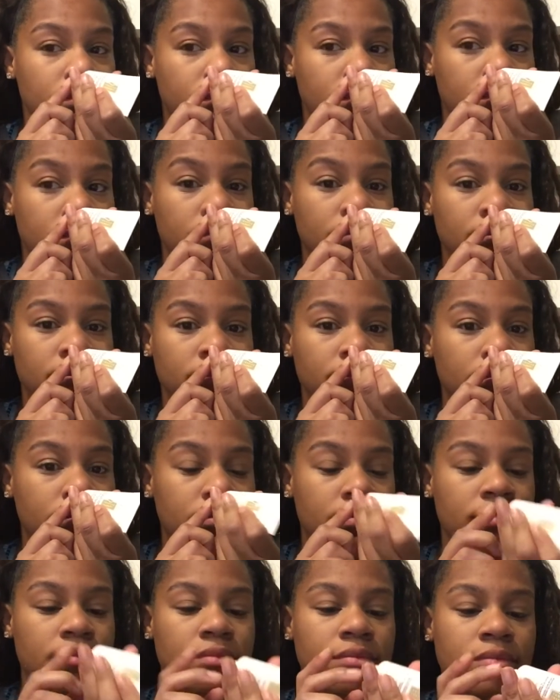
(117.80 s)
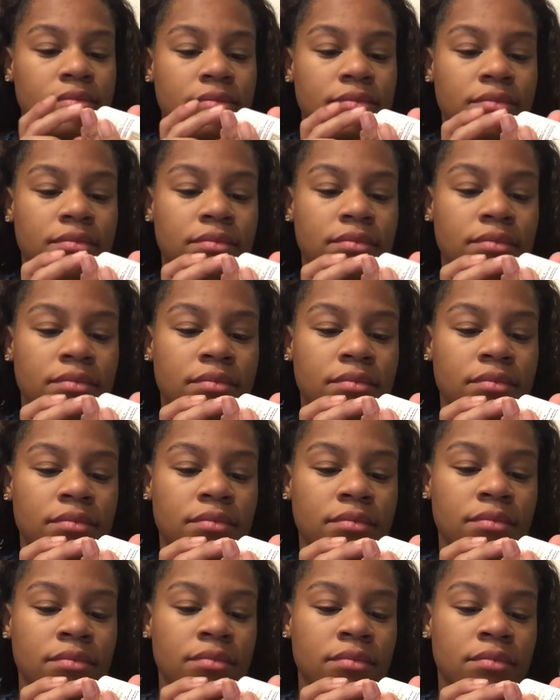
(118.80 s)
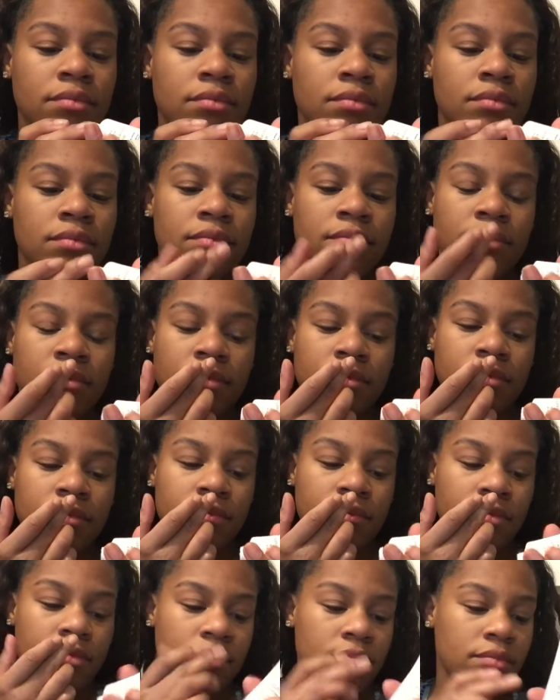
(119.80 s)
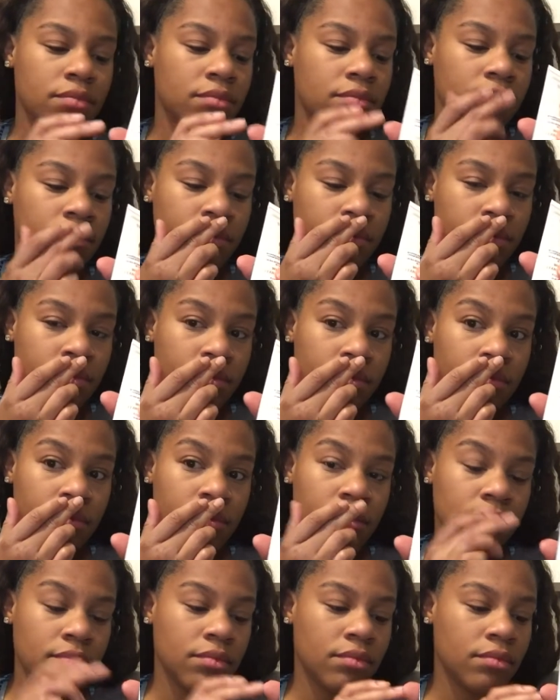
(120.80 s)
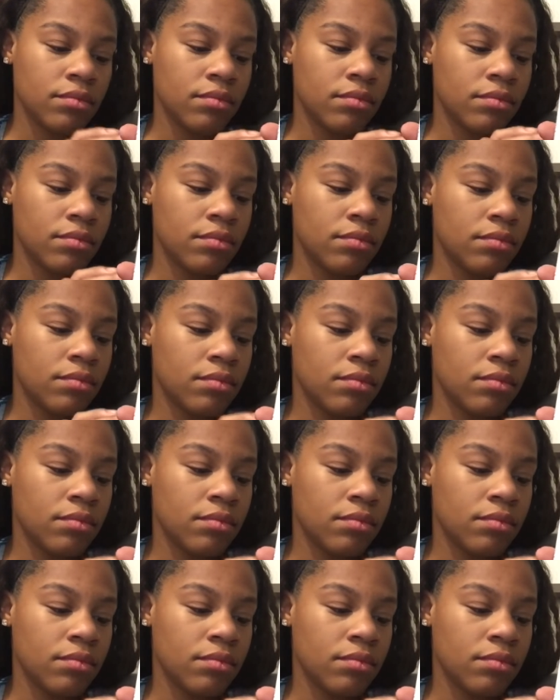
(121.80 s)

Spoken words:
(no one is talking)